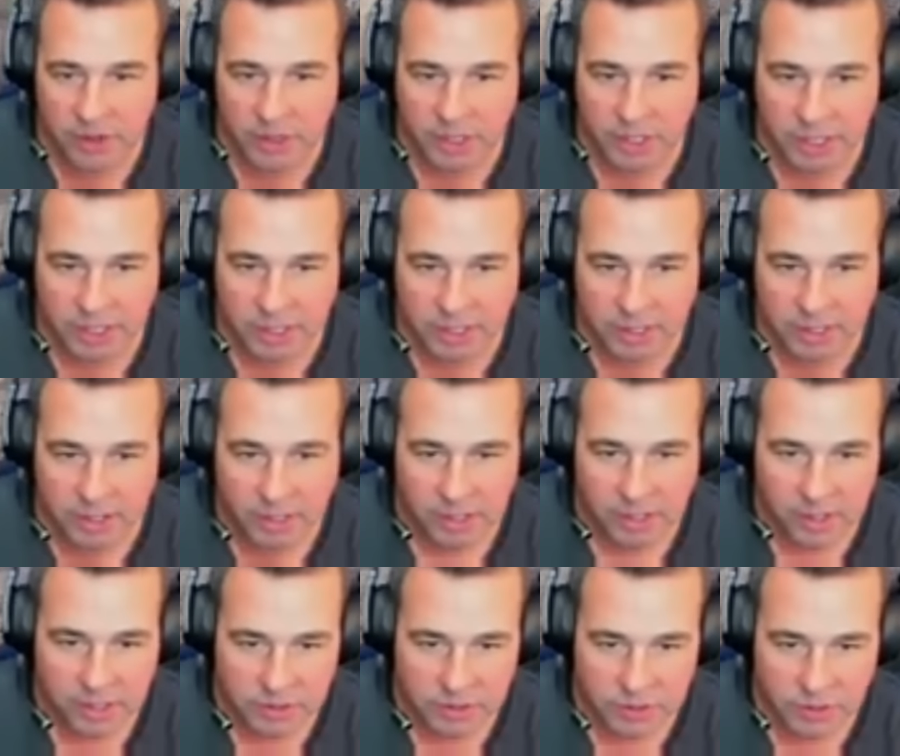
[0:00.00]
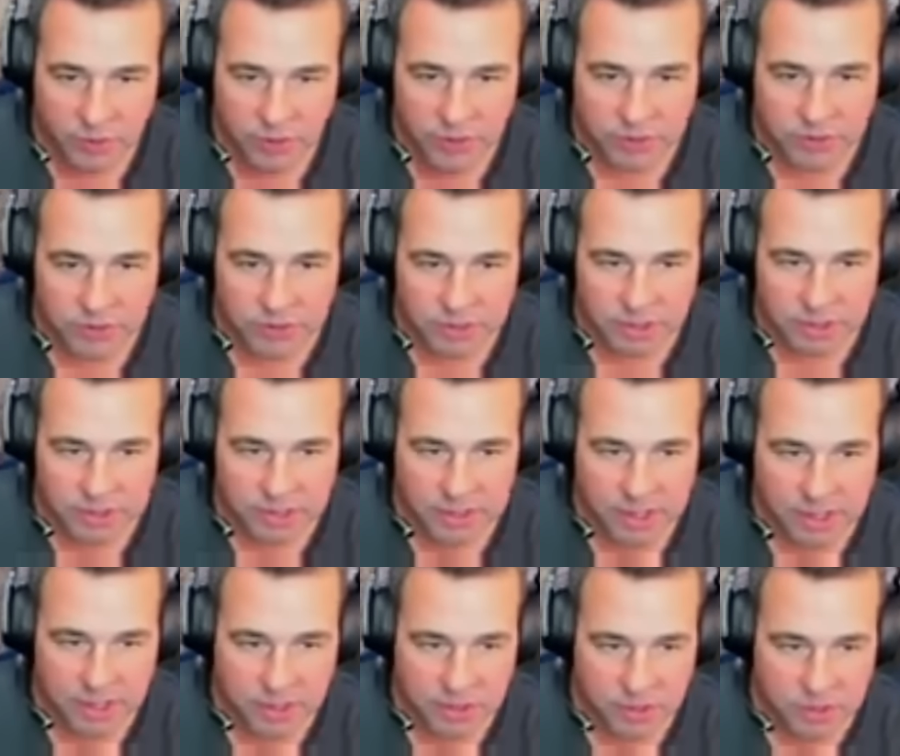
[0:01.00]
landing. So once you touch
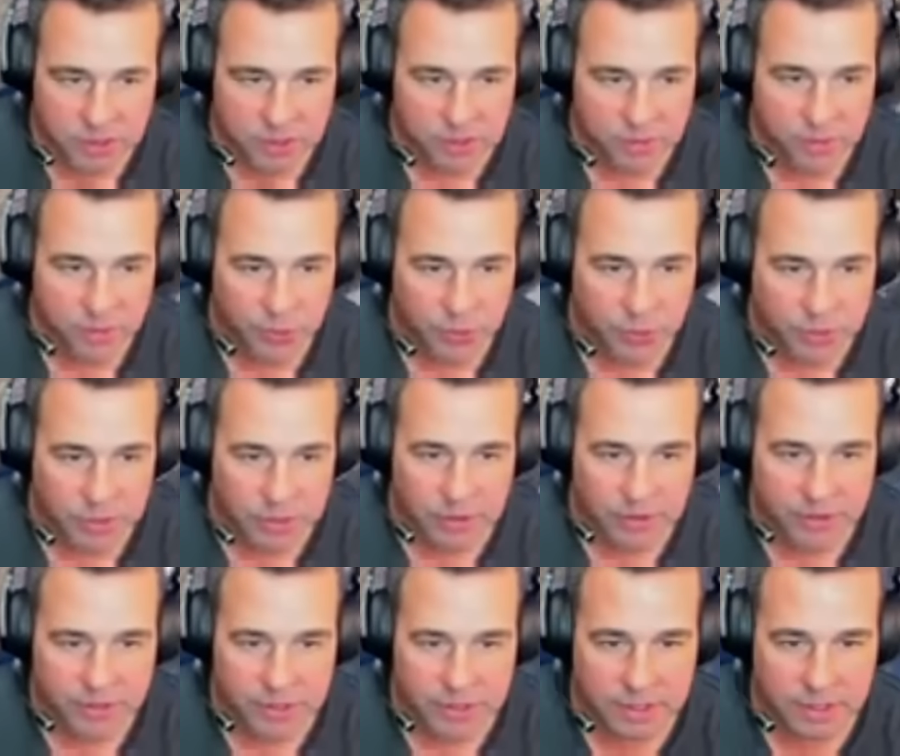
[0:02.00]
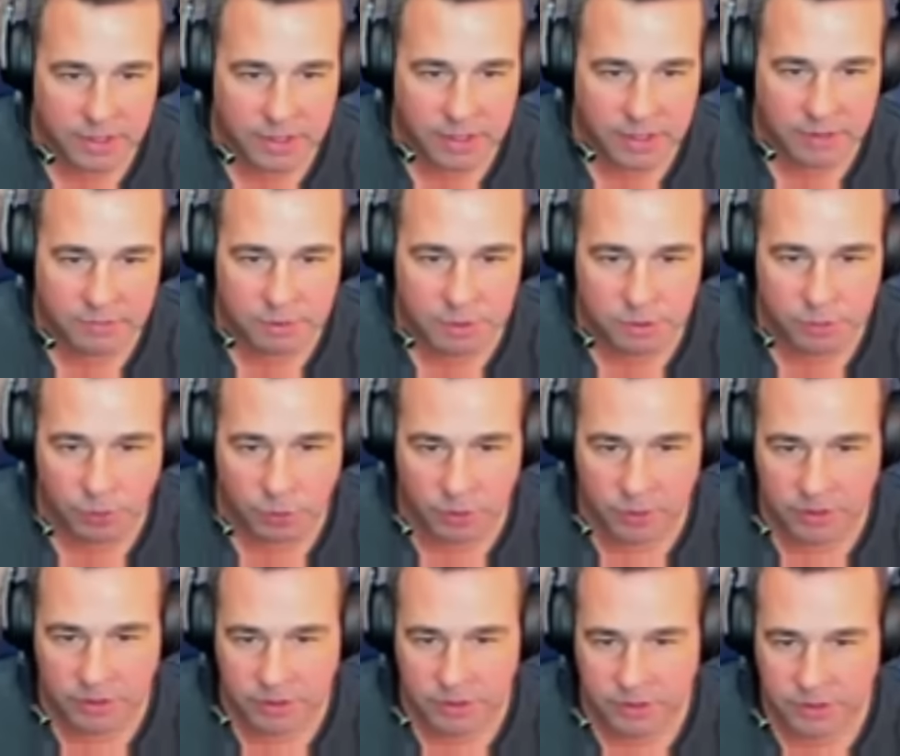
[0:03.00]
down, you can deploy the
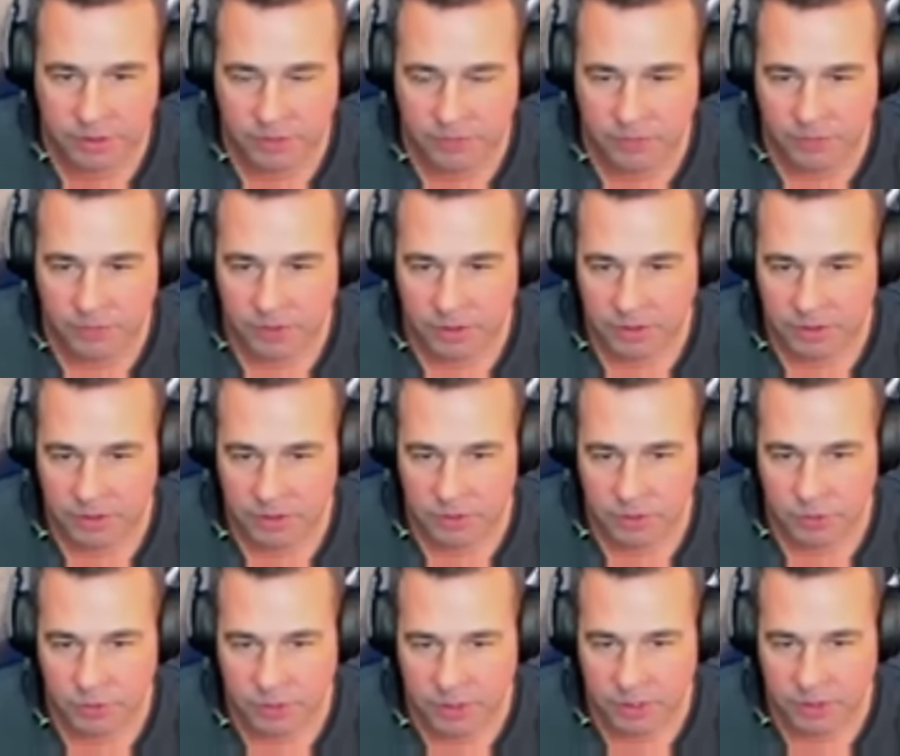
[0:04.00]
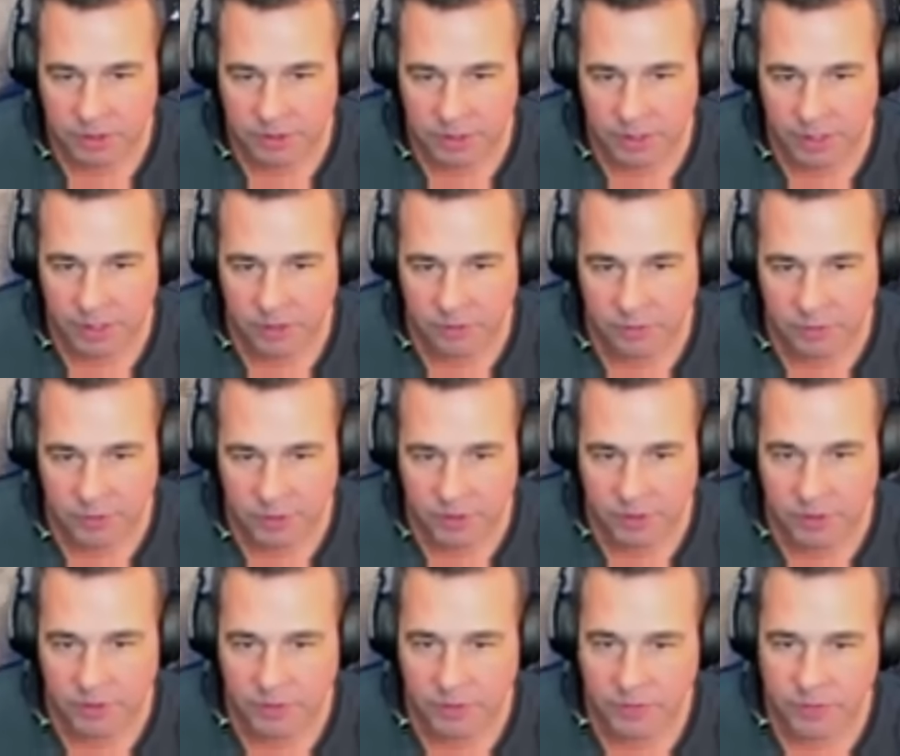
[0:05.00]
spoilers to kill the
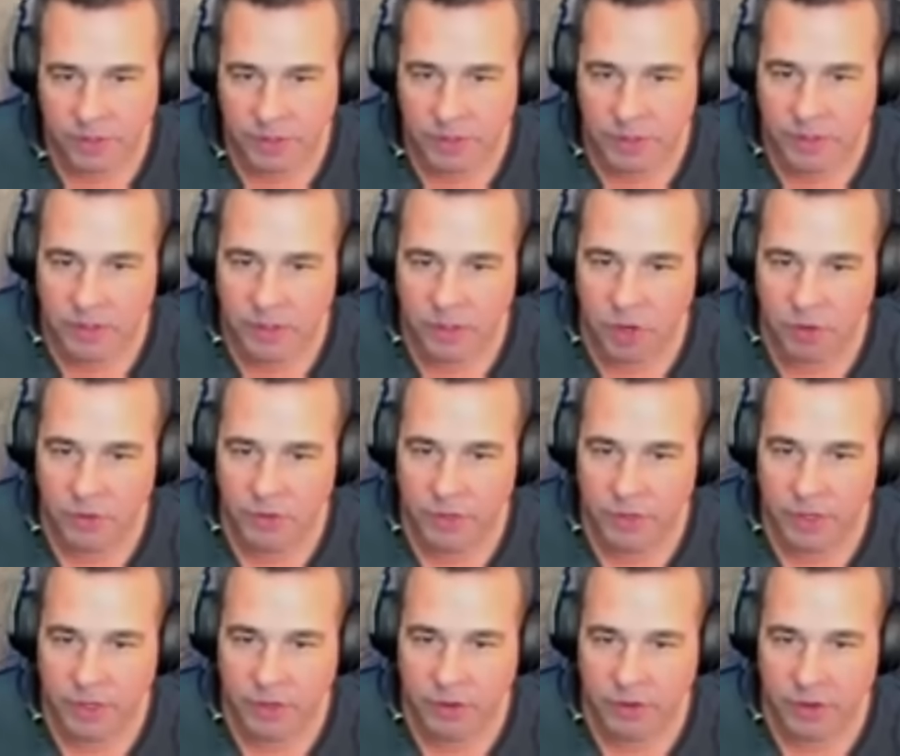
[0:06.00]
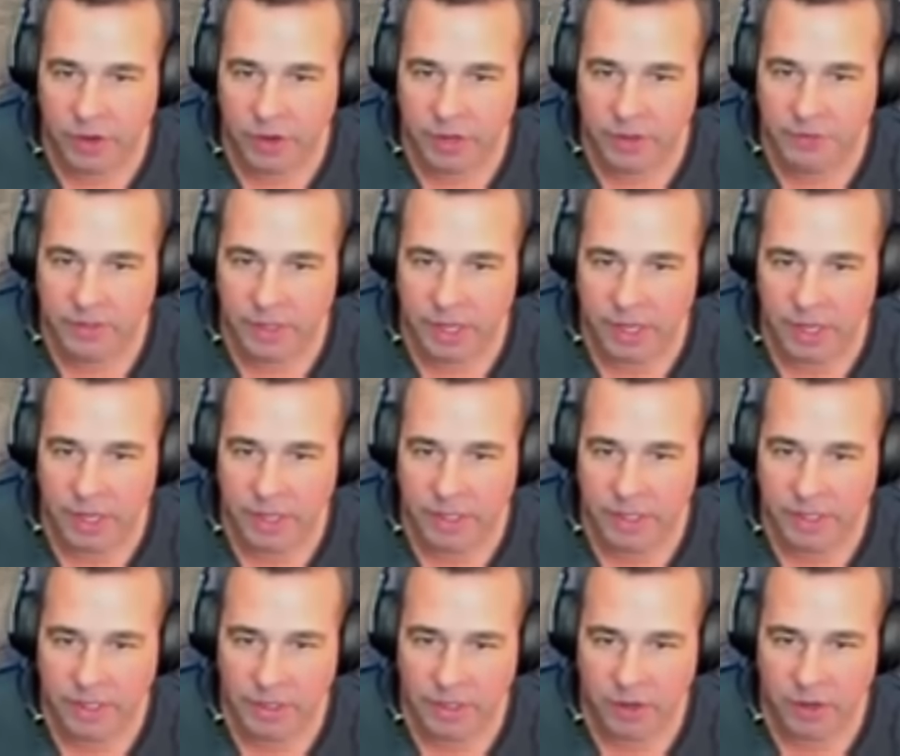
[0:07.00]
airflow over the aircraft,
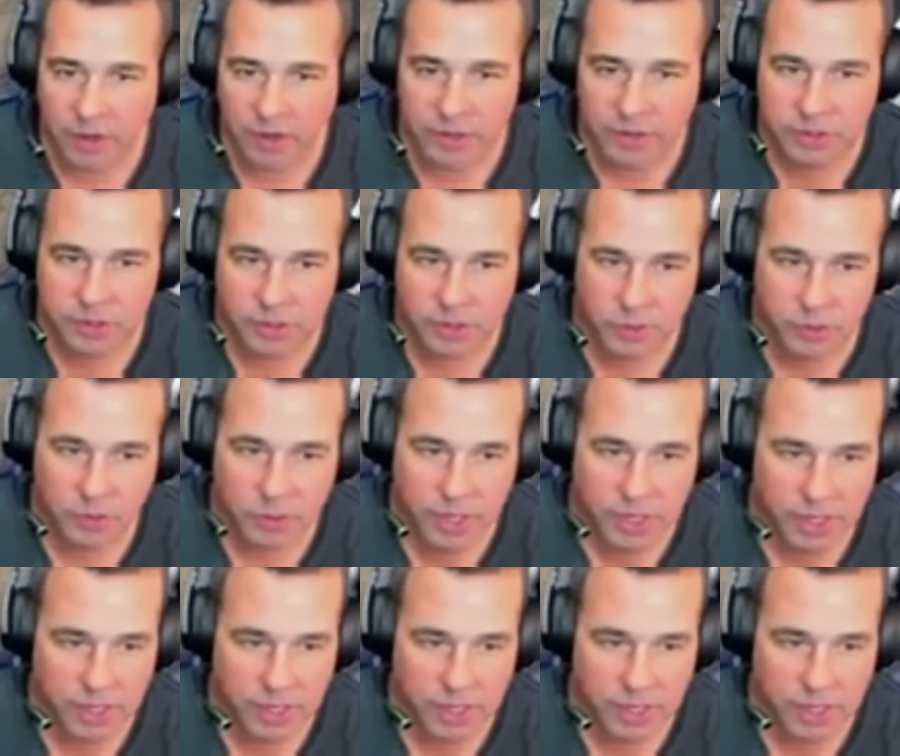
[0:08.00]
and also